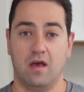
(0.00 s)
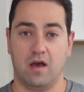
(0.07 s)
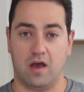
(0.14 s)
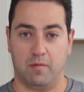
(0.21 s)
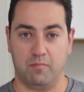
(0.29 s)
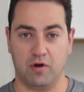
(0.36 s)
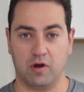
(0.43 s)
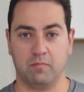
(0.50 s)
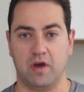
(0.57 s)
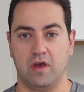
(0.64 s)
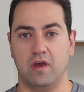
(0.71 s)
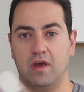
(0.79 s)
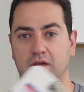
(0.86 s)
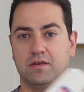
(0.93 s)
I bring my
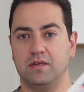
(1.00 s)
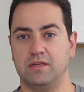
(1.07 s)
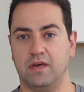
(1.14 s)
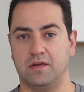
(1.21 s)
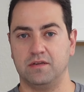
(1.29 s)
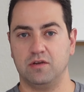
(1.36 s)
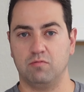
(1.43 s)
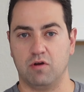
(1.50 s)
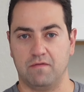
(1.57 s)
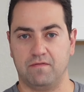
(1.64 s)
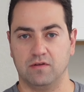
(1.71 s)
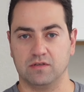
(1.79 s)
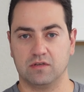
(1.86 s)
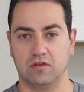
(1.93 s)
handy dandy
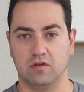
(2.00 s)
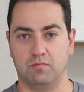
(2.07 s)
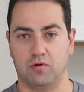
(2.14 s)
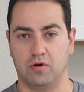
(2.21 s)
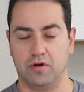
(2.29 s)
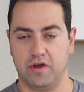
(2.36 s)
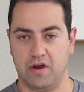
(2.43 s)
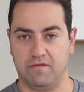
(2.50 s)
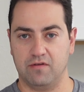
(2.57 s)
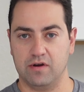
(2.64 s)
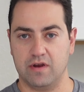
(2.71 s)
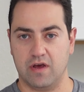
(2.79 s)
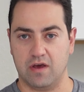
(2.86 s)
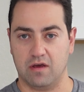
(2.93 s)
reference clipboard every
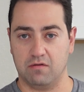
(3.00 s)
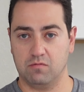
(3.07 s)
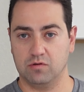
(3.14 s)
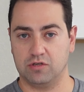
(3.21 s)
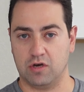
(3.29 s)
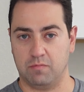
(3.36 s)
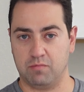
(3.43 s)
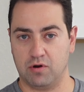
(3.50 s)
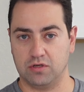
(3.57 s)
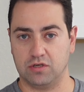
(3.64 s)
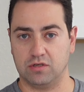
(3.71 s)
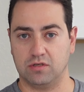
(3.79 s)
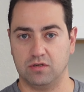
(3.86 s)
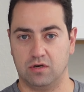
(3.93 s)
day, which I
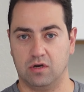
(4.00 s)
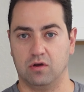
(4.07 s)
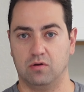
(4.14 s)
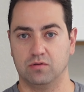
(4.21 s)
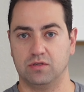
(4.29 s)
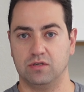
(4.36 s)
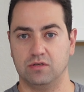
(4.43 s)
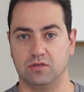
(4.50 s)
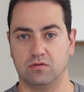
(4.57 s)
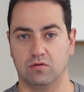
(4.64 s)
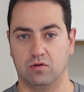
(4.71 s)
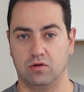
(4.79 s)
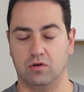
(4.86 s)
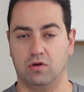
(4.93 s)
purchased during OT
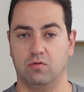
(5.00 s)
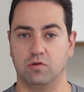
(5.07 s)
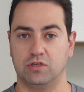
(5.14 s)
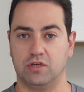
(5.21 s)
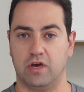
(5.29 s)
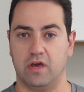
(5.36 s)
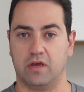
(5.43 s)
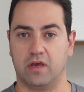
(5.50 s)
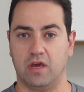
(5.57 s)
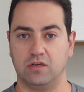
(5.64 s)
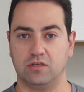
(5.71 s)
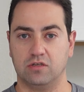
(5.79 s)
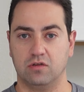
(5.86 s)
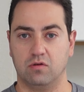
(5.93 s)
school and which I
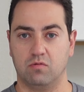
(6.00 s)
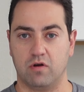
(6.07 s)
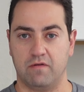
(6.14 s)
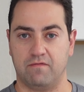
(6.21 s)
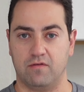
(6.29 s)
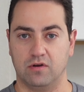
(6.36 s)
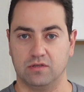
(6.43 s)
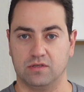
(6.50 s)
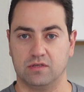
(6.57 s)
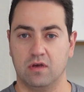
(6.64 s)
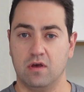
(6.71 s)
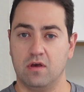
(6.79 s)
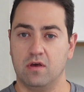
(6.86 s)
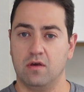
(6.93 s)
occasionally reference
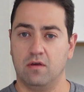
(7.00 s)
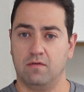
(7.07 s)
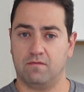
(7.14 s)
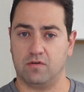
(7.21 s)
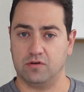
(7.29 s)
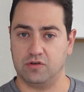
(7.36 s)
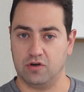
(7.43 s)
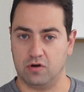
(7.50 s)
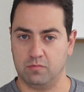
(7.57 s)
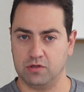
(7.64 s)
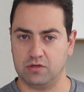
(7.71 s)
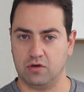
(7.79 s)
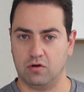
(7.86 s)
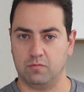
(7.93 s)
for
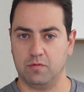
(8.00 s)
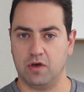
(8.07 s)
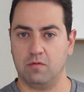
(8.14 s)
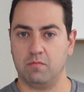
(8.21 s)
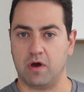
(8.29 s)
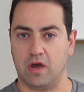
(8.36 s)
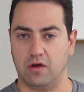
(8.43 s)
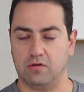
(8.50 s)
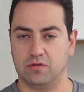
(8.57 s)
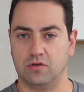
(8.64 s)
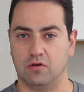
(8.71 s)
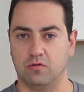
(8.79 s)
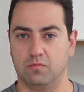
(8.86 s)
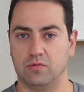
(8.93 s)
dermatome and
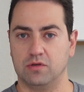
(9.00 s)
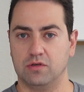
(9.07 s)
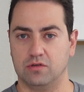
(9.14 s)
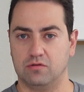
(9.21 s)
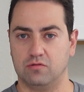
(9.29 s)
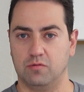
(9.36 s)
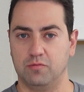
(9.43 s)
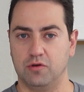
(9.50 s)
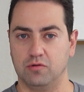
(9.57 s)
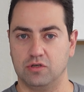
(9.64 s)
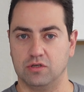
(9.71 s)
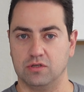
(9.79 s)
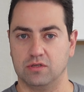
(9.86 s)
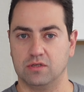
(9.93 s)
myotome
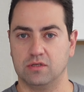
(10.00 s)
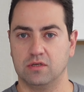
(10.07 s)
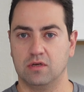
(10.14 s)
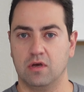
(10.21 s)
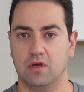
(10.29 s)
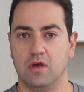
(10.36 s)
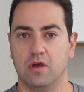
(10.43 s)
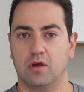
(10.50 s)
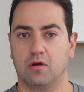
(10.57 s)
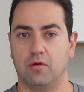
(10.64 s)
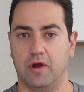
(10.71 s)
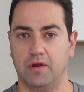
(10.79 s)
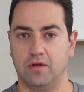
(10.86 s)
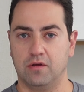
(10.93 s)
distributions,
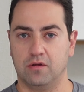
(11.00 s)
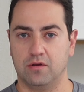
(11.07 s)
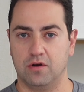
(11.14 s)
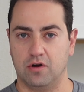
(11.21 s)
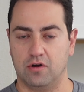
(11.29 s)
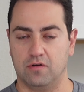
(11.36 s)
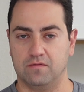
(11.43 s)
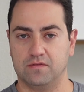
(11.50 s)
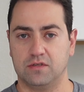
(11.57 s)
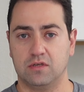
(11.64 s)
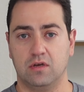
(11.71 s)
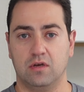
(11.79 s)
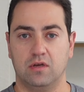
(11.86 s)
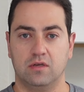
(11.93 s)
cranial nerves,
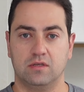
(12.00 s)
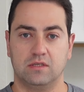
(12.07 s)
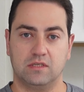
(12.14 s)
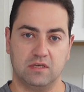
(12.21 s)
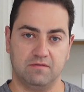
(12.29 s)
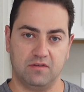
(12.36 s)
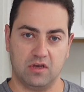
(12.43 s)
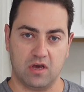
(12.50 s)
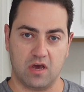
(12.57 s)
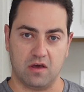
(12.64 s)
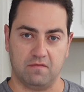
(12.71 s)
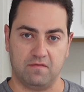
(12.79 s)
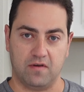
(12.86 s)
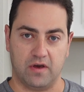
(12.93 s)

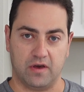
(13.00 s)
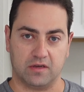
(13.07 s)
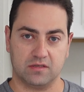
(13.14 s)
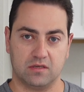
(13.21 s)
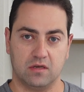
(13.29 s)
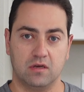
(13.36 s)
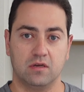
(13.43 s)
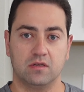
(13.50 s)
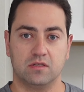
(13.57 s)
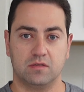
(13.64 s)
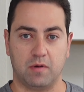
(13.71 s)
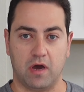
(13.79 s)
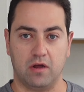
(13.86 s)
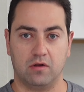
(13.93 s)
CVA effects,
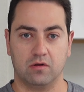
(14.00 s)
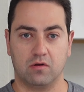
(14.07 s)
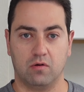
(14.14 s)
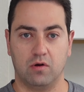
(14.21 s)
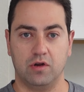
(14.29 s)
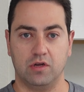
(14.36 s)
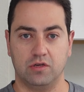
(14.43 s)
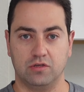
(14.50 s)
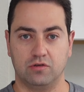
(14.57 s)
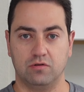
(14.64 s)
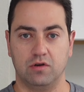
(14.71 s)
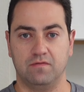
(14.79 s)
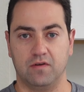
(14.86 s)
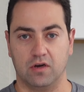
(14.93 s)
spinal cord
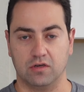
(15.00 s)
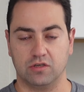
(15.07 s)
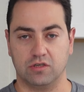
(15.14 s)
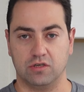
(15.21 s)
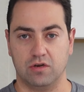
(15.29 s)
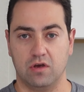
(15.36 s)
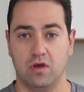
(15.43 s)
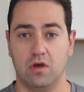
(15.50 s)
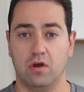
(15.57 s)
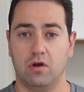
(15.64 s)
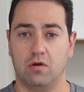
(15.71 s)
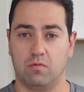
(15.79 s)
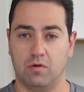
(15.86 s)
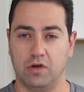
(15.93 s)
injury function,
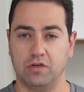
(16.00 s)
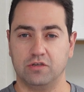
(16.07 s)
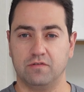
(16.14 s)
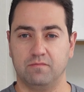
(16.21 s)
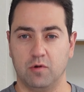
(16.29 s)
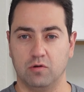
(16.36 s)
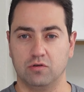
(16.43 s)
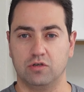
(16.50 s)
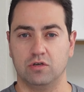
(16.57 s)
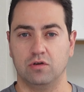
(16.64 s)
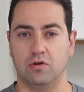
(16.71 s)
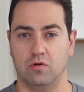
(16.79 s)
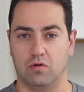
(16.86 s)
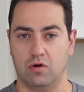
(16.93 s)
range of
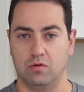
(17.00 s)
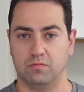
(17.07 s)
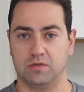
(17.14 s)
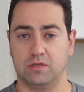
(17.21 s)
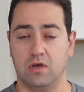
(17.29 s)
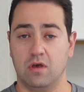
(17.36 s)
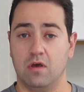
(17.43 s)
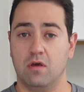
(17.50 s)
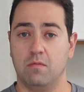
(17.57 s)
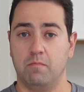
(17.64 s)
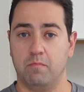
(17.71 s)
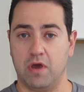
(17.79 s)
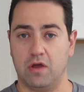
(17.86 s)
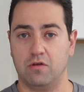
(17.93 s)
motion norms,
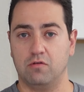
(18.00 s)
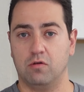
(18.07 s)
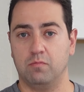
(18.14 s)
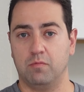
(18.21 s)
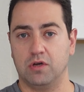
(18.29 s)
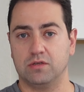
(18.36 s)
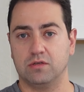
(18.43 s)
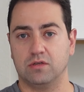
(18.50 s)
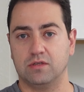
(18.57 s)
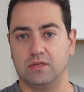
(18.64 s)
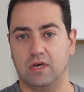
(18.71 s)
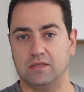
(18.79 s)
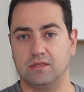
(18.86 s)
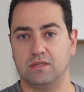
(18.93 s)
manual muscle
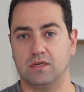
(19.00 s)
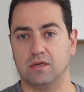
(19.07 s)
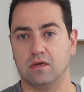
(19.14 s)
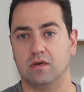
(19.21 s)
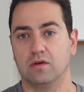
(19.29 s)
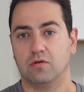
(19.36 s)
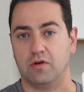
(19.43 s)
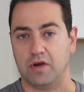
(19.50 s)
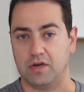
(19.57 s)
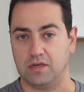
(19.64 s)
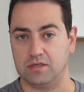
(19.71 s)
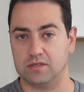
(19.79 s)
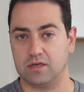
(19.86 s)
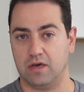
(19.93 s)
testing
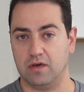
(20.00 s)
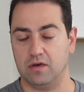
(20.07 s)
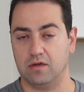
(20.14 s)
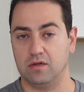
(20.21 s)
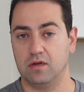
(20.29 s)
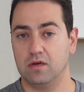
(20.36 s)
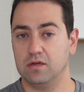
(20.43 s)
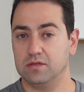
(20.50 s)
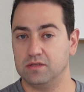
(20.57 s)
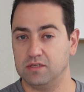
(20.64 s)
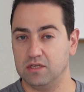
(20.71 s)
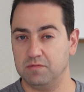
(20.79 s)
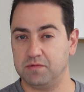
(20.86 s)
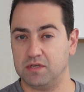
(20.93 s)
grading scale,
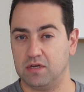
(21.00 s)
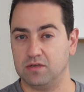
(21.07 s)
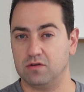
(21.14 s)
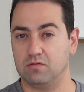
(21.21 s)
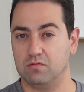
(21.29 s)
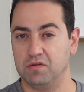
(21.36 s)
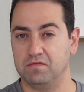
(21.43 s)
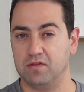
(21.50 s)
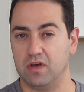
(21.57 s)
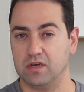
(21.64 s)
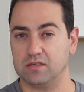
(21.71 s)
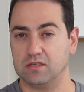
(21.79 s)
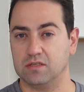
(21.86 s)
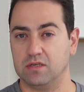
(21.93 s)
deep tendon
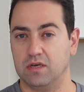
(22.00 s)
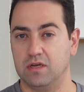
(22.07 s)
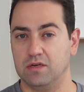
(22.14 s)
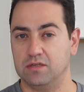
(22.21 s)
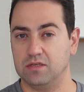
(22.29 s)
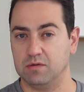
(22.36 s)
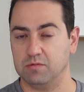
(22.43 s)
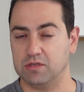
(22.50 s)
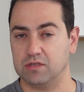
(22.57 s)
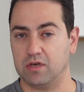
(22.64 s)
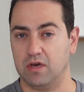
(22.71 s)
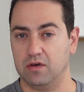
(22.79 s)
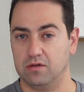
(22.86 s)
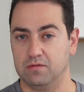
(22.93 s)
reflexes, and edema
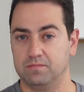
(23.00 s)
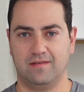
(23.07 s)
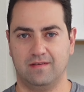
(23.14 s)
scale.